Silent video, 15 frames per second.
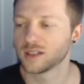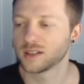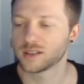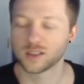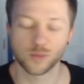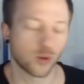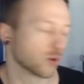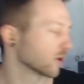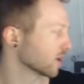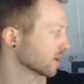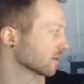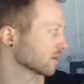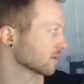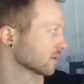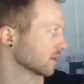
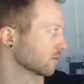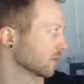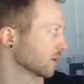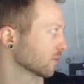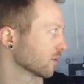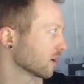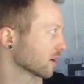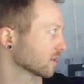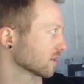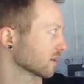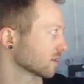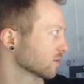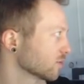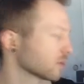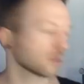Supporting CBD products, not
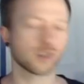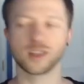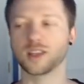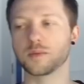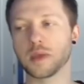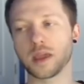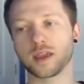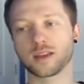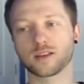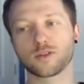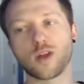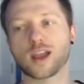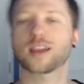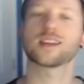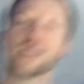supporting eBay
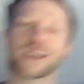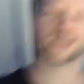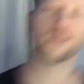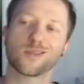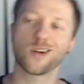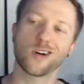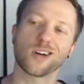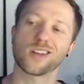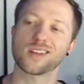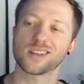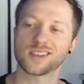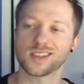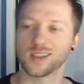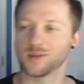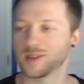cracking down on
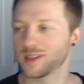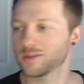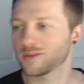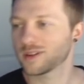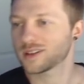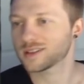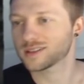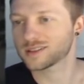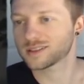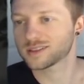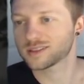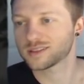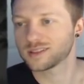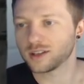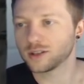CBD
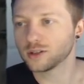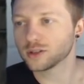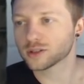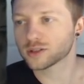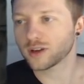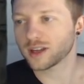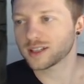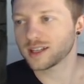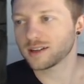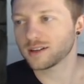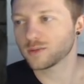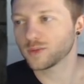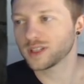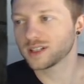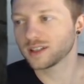products. Google is cracking down
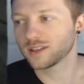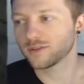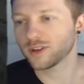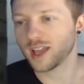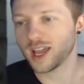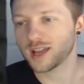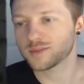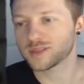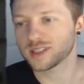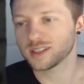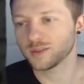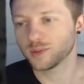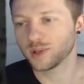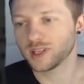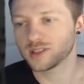on weed delivery apps in the
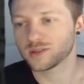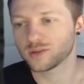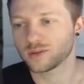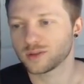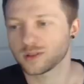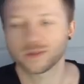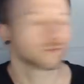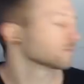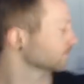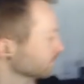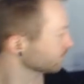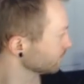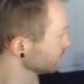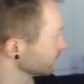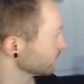Play Store.
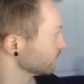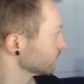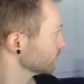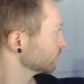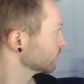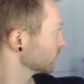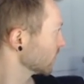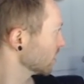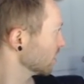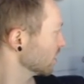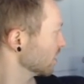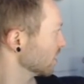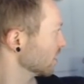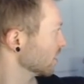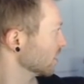I
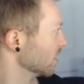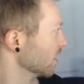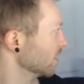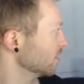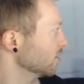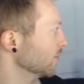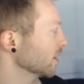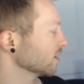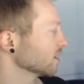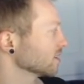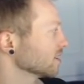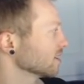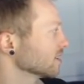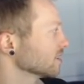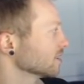don't know about this
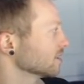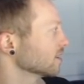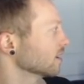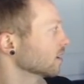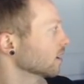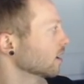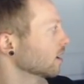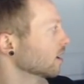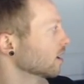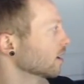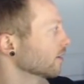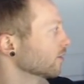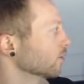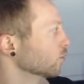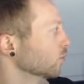because
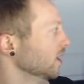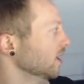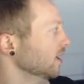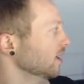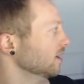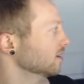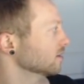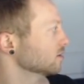the Weed